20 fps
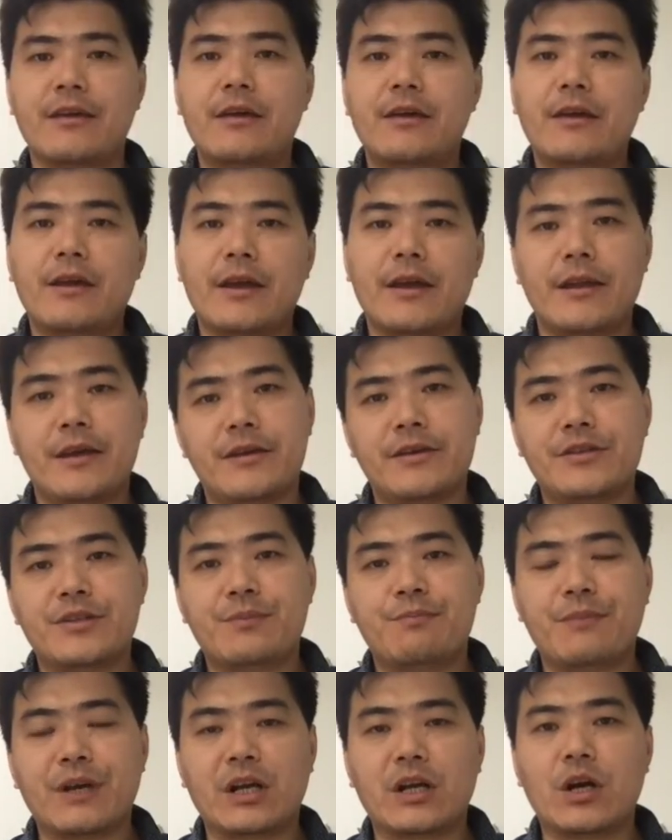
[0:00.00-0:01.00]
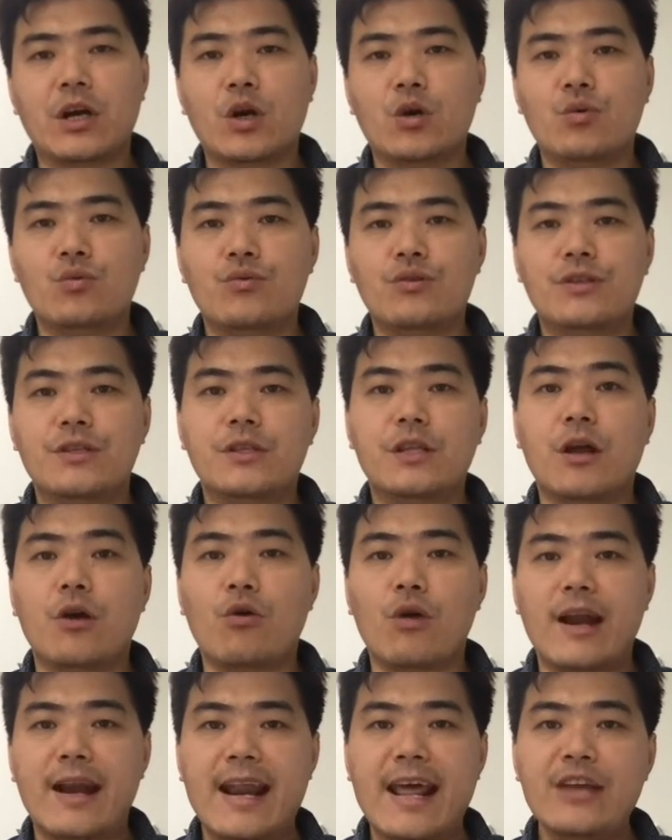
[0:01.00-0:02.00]
It is because the
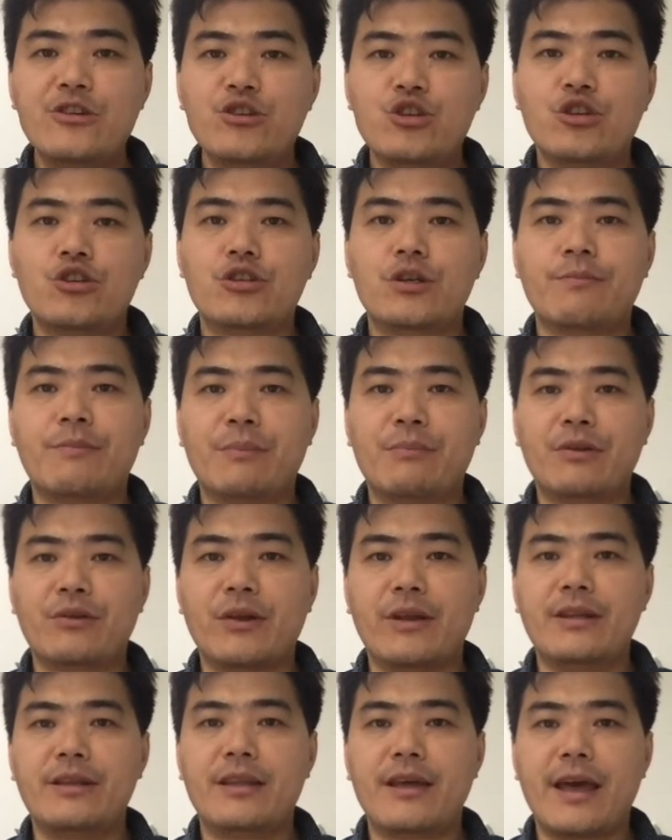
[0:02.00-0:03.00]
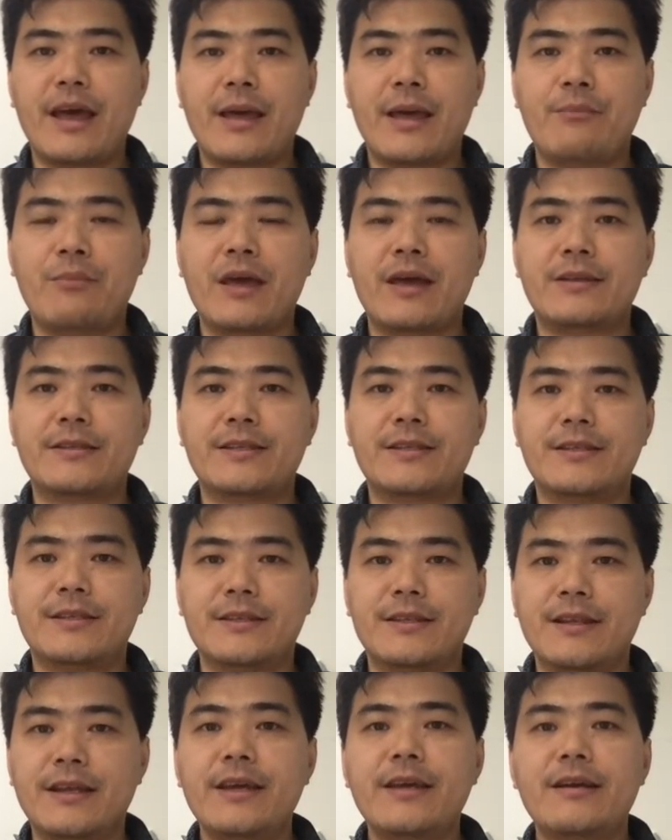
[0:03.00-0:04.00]
relationship between them is
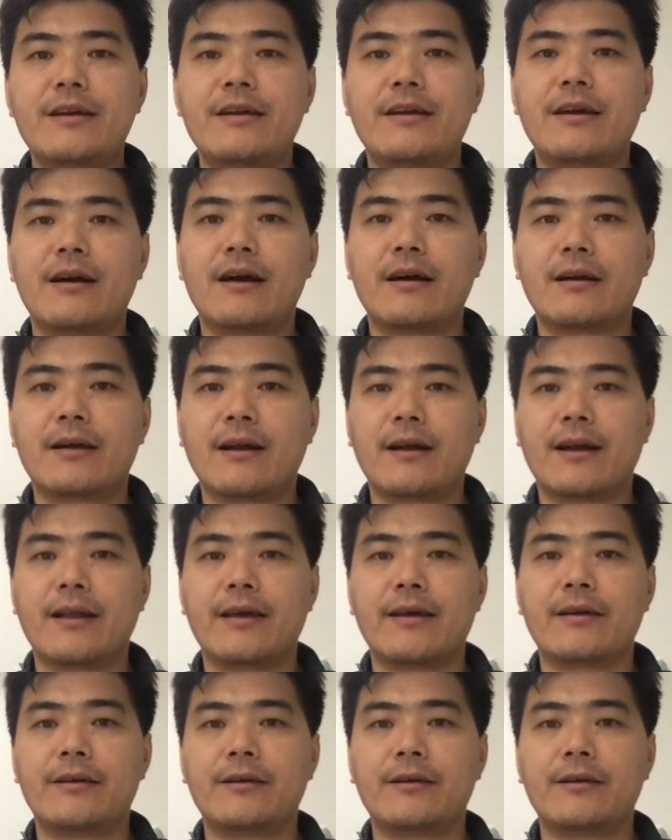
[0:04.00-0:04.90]
still unclear.